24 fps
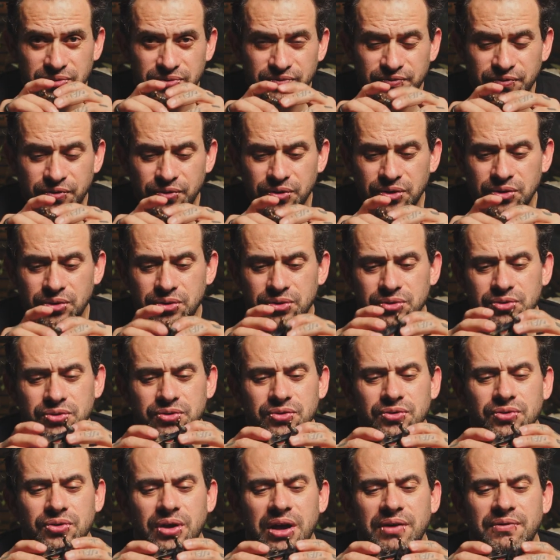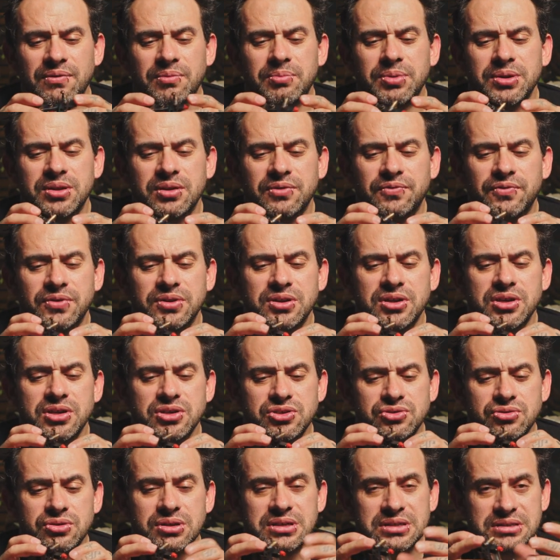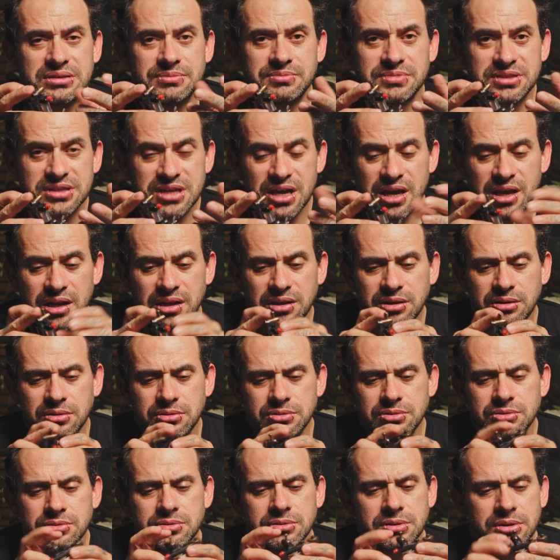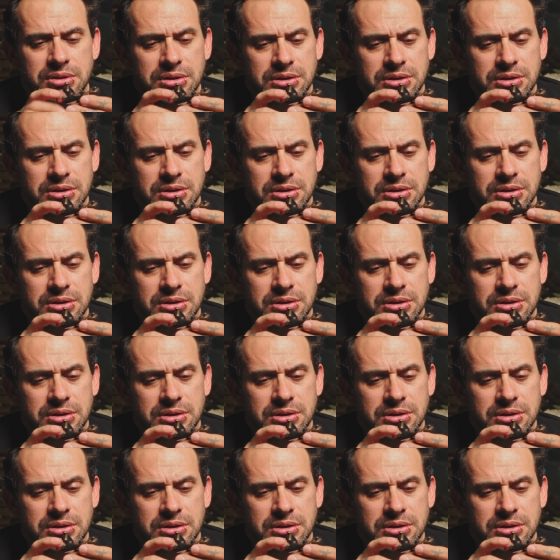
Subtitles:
for you to have a bit of the history as I'm telling you.